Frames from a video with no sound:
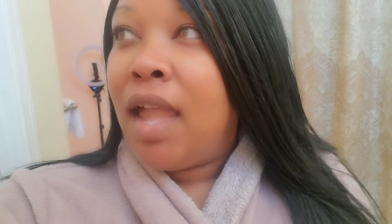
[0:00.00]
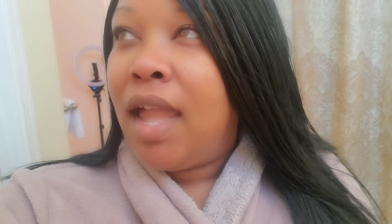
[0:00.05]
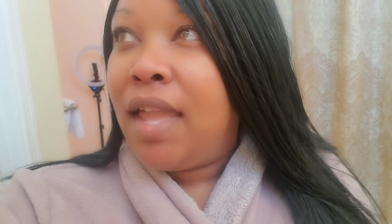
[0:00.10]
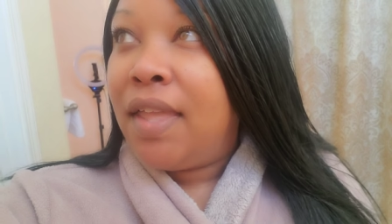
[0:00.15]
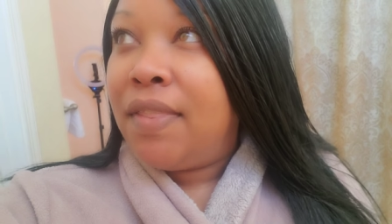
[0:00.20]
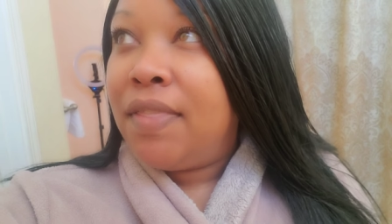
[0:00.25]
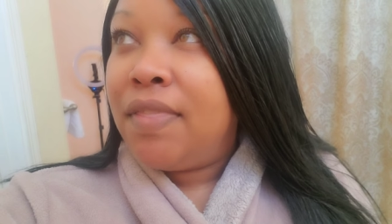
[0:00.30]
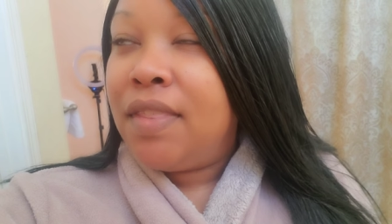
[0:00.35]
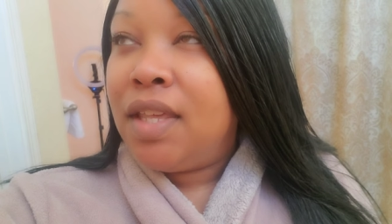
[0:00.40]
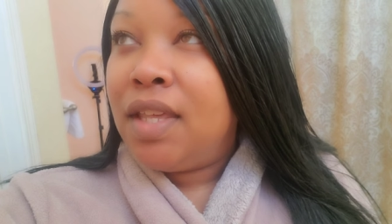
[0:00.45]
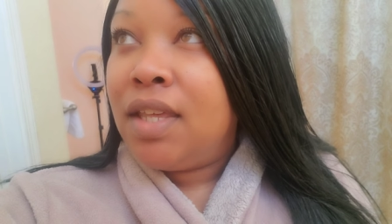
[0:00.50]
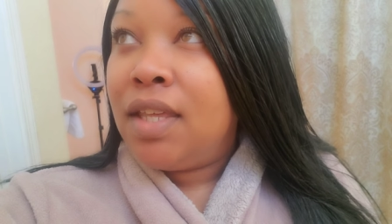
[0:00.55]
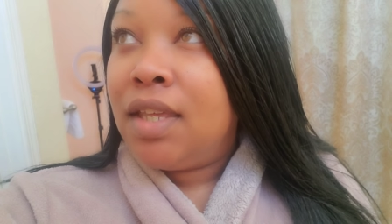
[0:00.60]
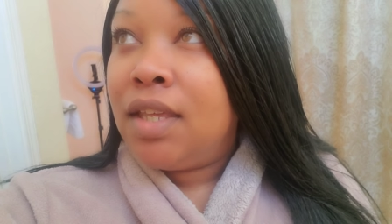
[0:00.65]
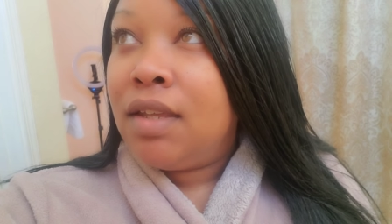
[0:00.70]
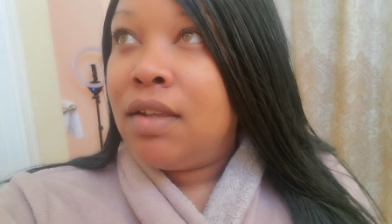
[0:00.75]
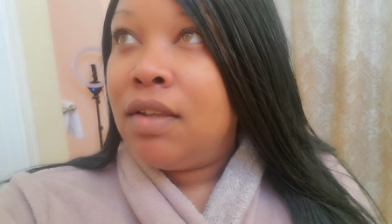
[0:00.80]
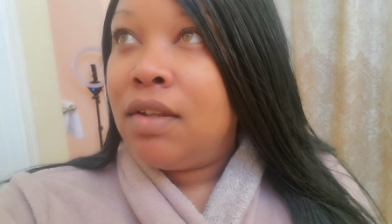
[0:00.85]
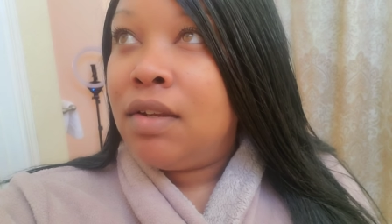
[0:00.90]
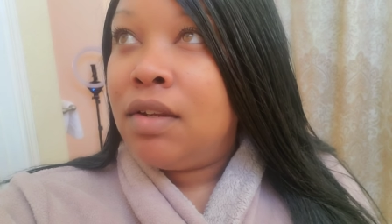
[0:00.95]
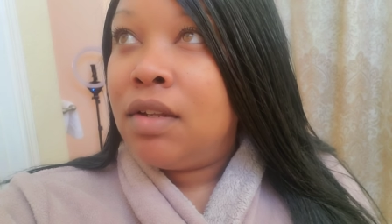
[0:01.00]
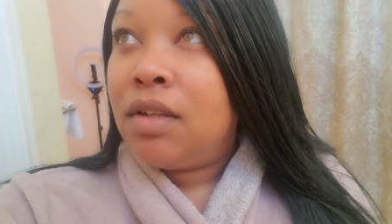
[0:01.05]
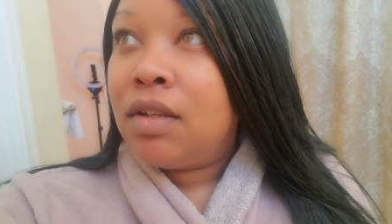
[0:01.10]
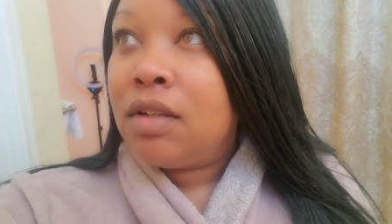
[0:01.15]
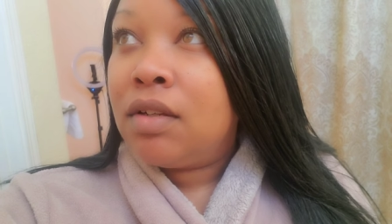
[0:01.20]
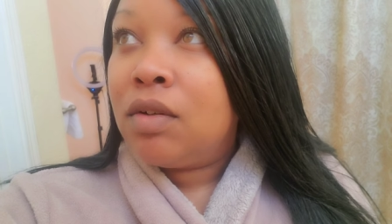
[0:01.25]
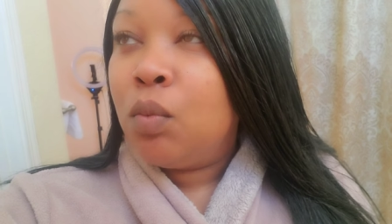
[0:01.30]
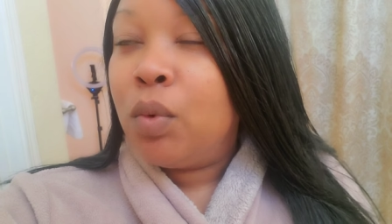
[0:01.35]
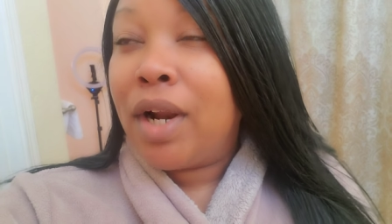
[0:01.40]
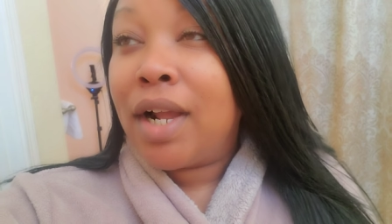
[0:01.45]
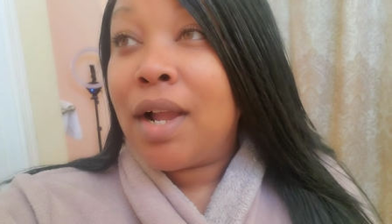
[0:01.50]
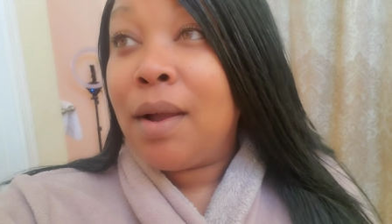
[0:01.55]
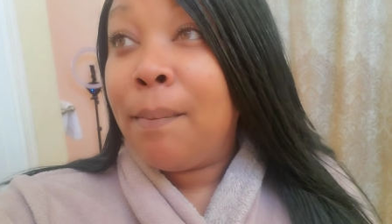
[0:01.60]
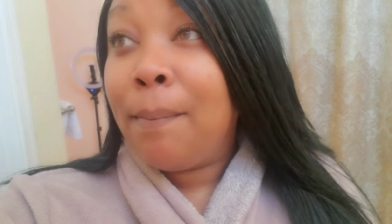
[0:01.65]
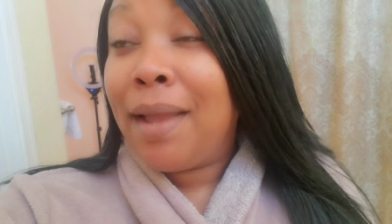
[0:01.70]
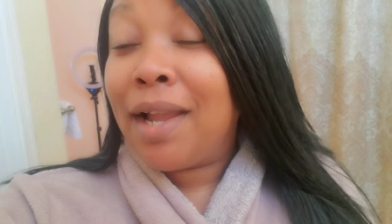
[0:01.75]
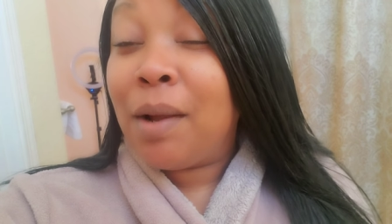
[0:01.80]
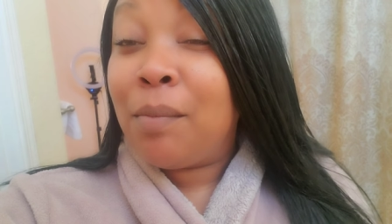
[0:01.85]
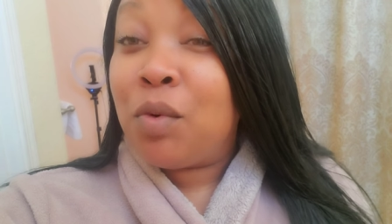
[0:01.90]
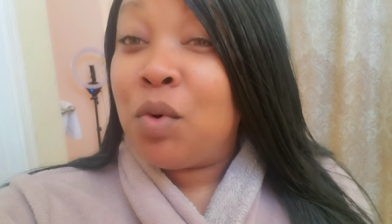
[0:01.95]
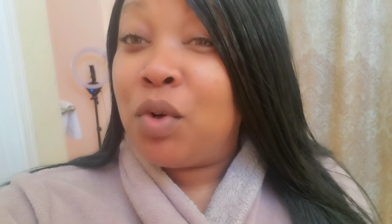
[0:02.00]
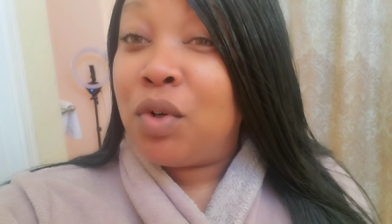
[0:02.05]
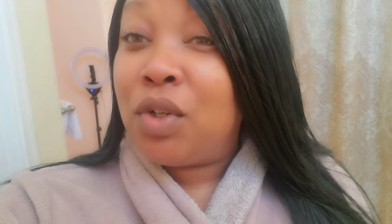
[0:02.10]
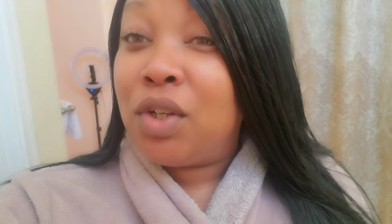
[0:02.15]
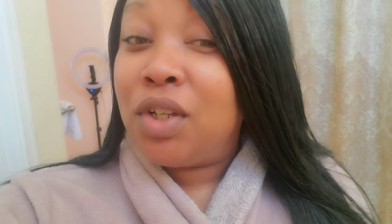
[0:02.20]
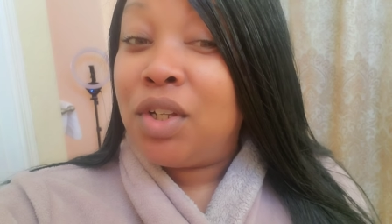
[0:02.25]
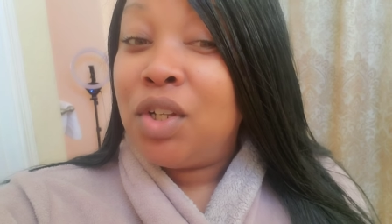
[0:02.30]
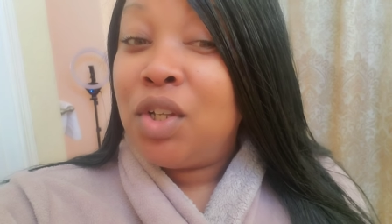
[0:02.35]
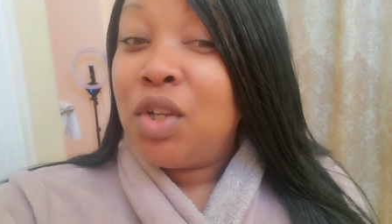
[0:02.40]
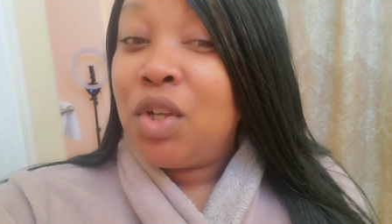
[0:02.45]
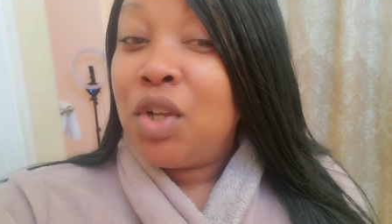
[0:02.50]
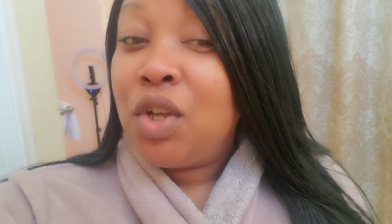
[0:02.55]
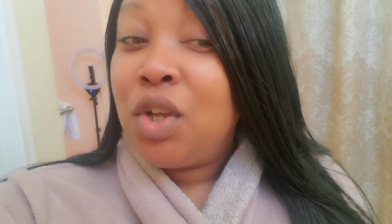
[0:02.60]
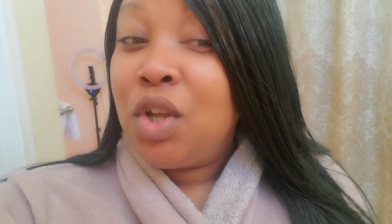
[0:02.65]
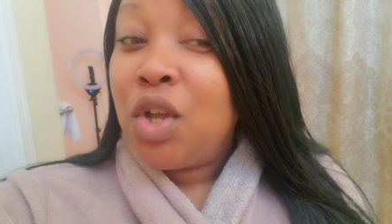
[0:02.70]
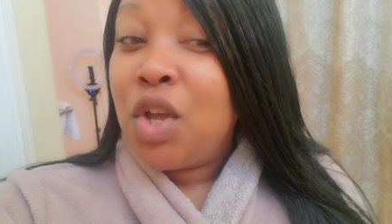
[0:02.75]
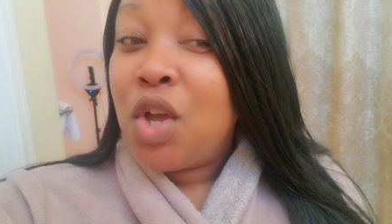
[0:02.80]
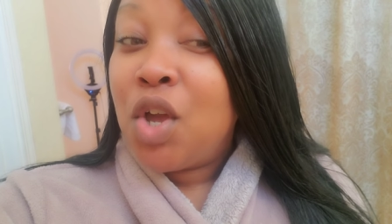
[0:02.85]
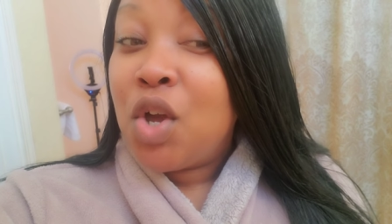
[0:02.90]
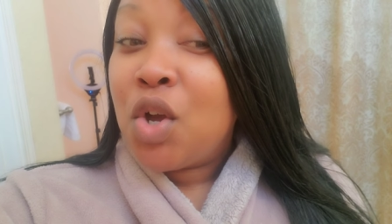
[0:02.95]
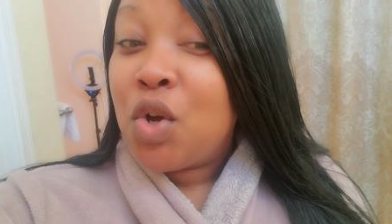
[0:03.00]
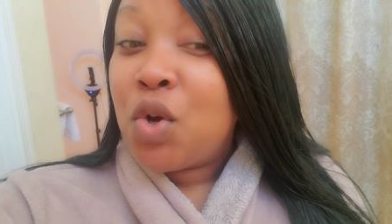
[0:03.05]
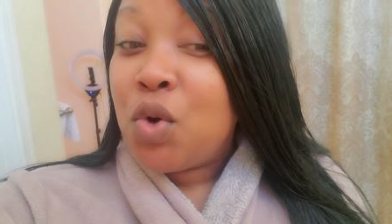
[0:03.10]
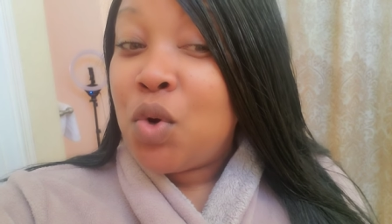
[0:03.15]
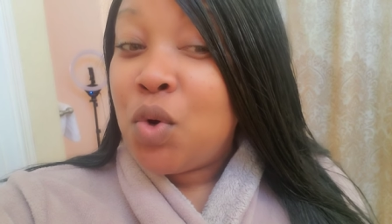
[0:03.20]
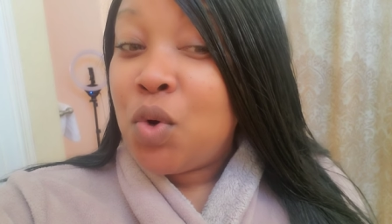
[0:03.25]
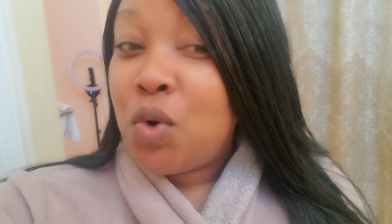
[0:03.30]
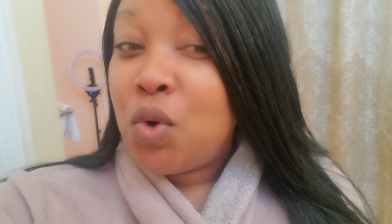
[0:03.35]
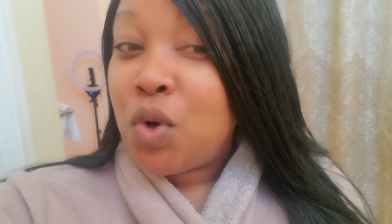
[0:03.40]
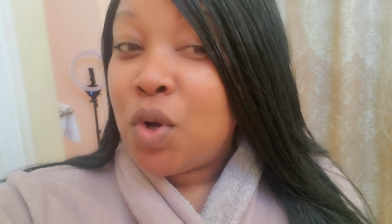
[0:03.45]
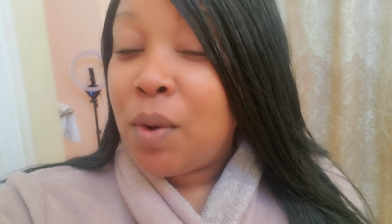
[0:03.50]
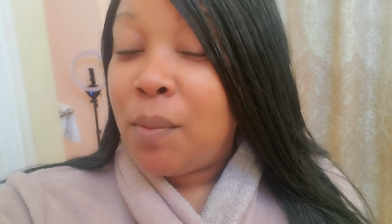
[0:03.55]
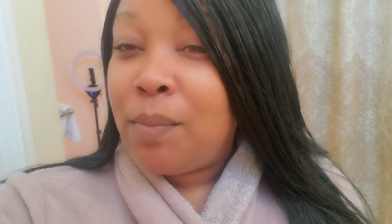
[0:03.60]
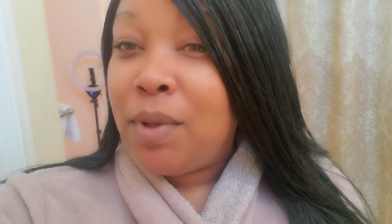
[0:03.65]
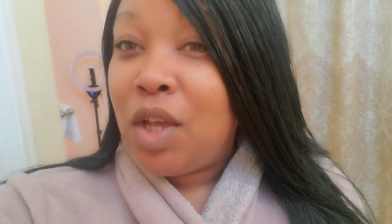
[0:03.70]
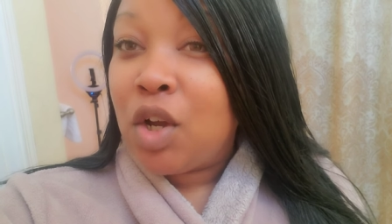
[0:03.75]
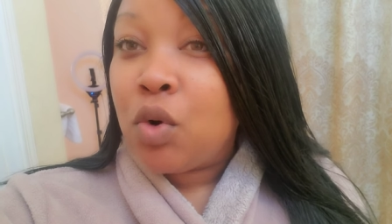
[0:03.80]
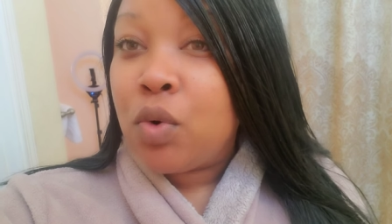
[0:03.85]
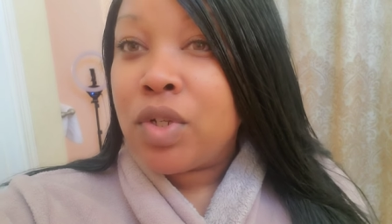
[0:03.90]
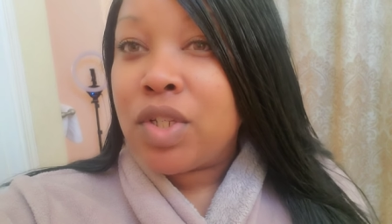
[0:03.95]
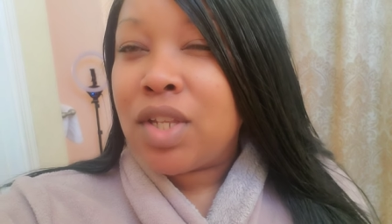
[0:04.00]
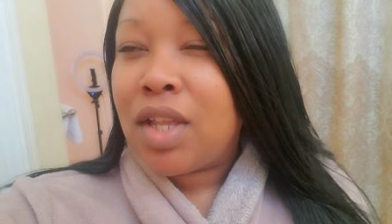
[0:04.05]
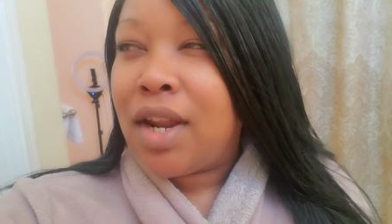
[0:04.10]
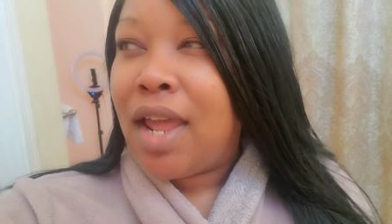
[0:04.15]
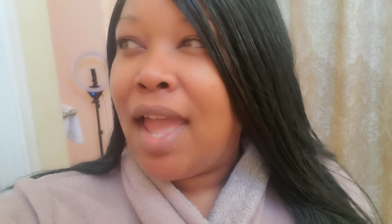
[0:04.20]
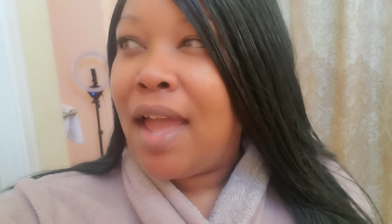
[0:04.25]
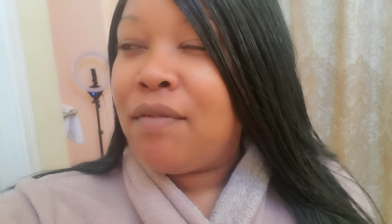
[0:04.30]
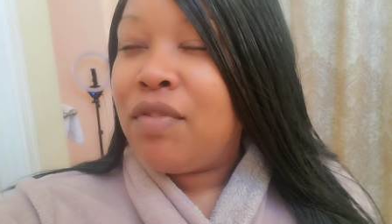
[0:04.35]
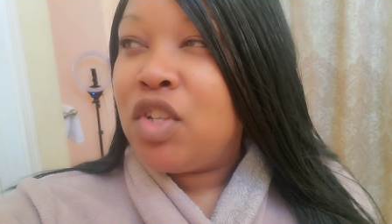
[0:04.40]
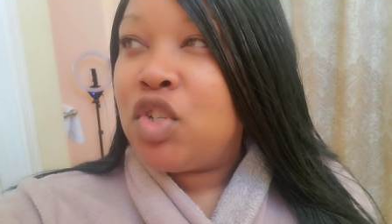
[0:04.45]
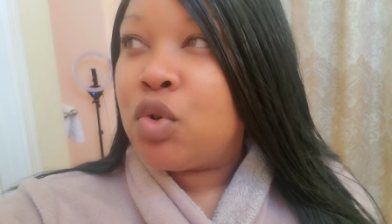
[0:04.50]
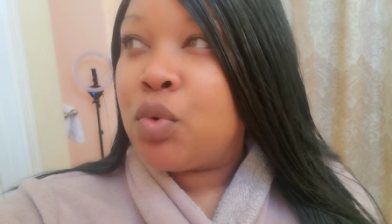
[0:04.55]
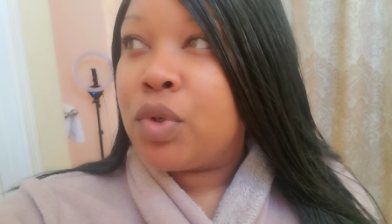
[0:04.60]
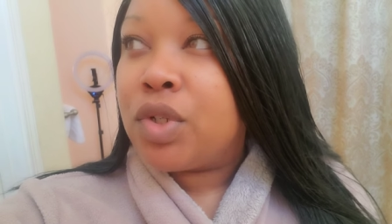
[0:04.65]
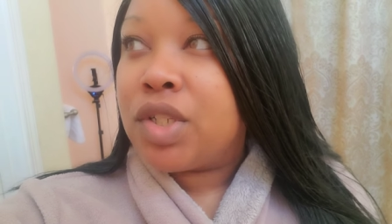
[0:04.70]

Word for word: And then when I come back, I'm going to cook me a croissant. I have these